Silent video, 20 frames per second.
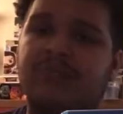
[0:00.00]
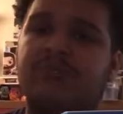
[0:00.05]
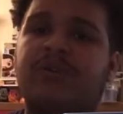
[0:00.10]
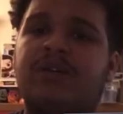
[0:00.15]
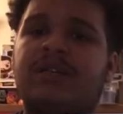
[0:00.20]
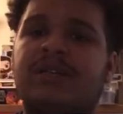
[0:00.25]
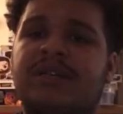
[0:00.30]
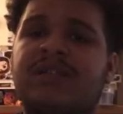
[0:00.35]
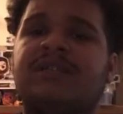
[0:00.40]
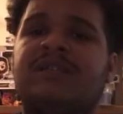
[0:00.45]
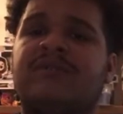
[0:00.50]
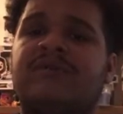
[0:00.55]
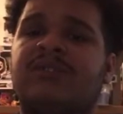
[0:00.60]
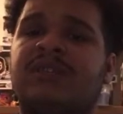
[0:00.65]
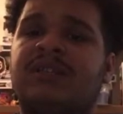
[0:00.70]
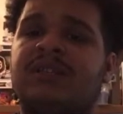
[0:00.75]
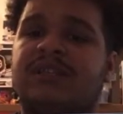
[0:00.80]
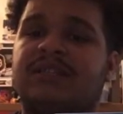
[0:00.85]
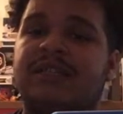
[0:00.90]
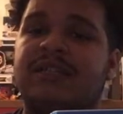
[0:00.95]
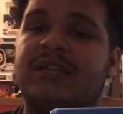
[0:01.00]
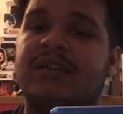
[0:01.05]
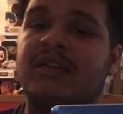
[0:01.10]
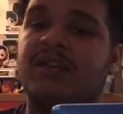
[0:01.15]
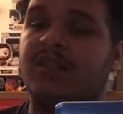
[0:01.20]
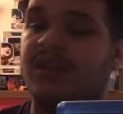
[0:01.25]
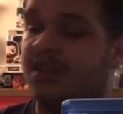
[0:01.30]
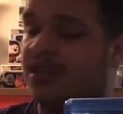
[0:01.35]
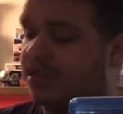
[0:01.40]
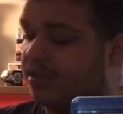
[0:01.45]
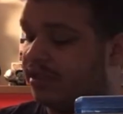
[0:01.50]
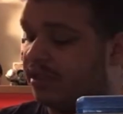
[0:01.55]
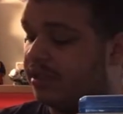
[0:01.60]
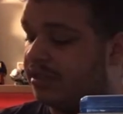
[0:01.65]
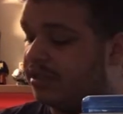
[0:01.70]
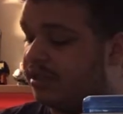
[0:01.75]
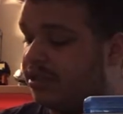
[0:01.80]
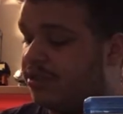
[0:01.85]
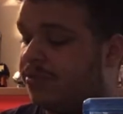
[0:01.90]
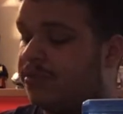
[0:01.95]
bought it because I really dig it, the
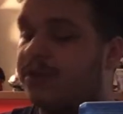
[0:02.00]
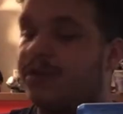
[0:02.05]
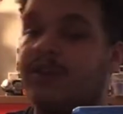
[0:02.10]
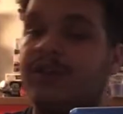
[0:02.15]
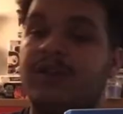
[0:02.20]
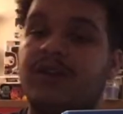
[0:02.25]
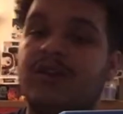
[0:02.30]
Steelbook.